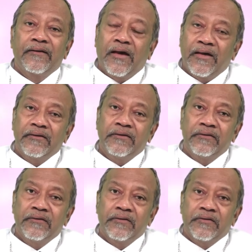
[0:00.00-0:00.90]

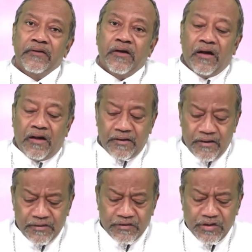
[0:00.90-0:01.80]
And
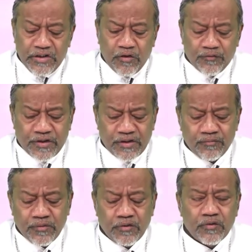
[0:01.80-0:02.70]
103 of
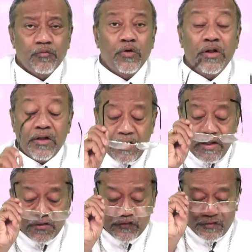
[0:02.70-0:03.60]
them were
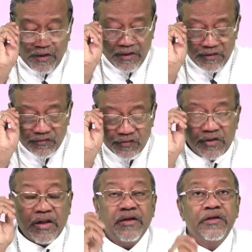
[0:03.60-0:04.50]
declared saints
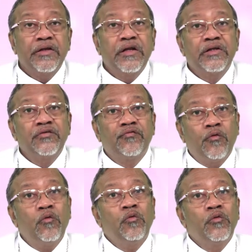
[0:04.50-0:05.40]
in
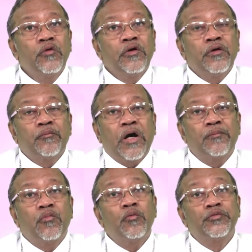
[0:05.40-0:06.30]
1984 by
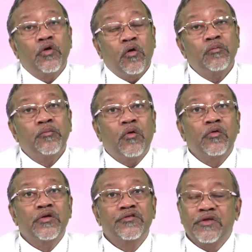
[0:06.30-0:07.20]
Pope John
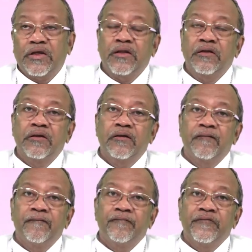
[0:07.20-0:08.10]
Paul II.
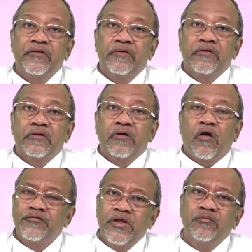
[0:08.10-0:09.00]

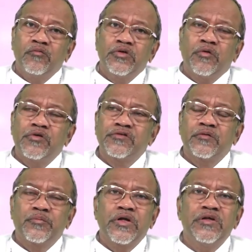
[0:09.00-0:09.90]
Of them, there was
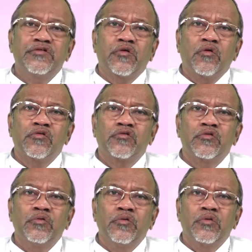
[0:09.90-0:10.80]
a priest
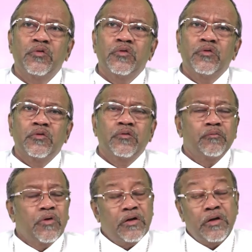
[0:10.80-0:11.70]
also,
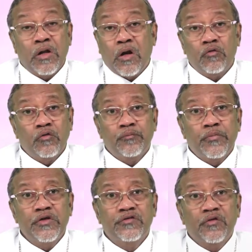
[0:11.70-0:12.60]
underground
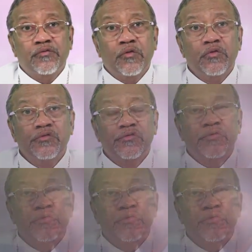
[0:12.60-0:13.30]
priest, of course,